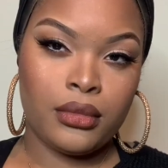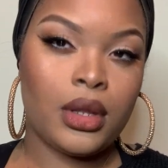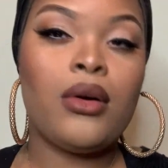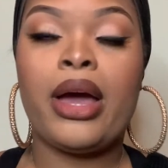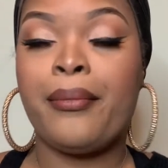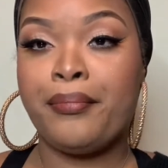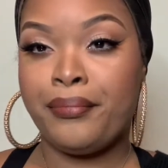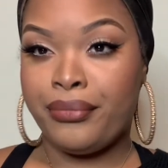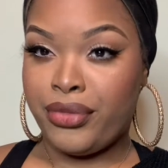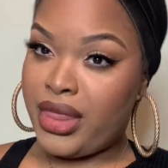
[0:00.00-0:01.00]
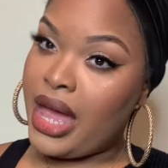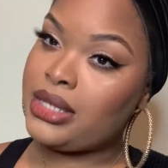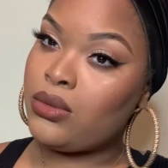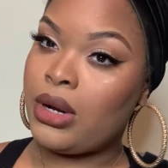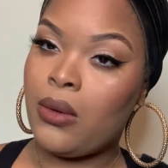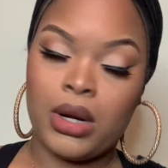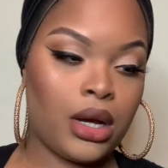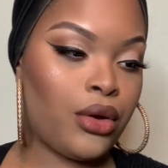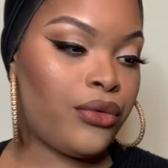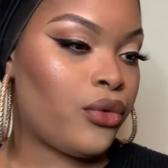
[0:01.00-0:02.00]
Okay, that's what I want to
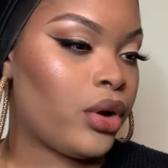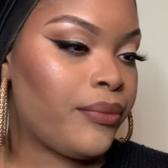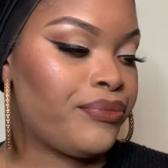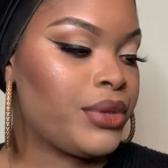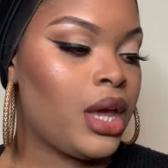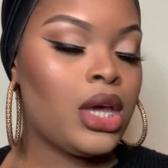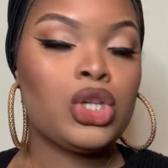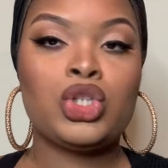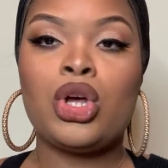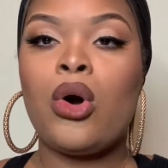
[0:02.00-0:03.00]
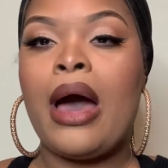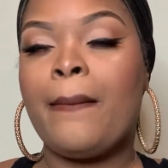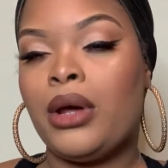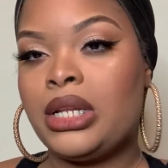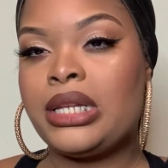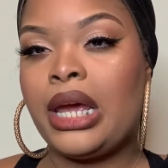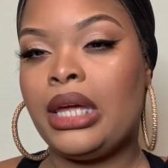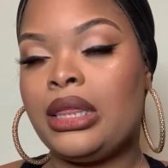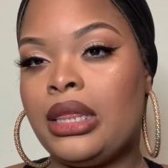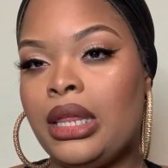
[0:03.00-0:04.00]
go for. So I'm going to
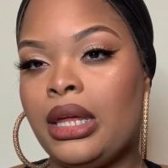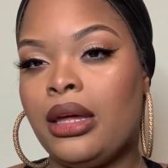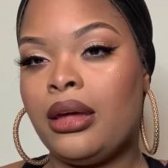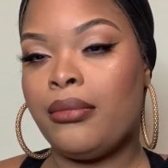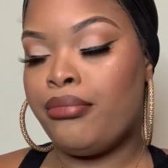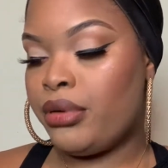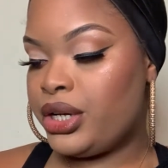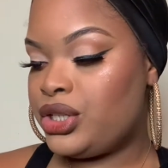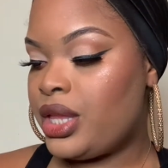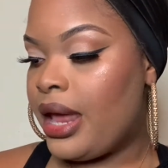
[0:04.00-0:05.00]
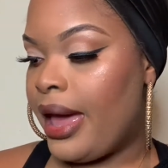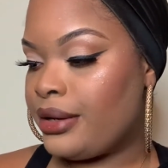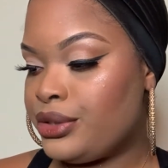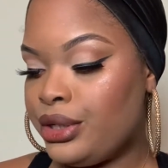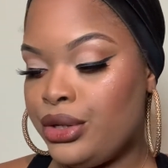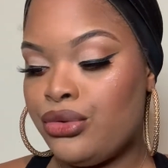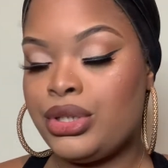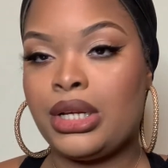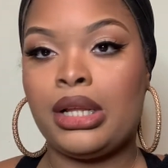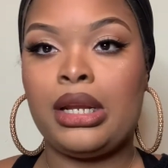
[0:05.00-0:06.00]
take the brush that I actually use
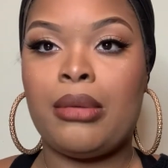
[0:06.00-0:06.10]
to clean up